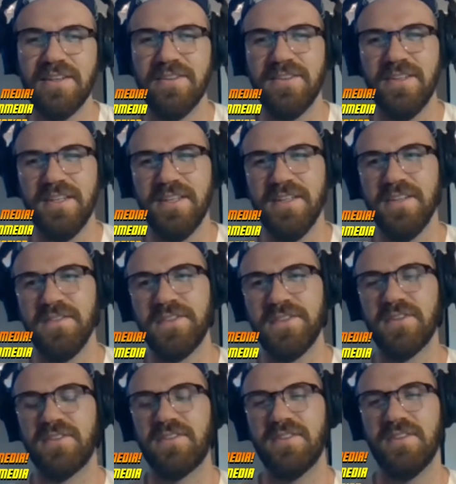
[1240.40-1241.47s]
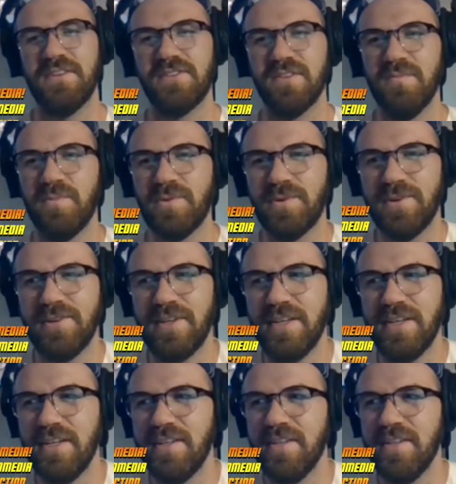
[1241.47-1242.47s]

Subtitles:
You know, there's a more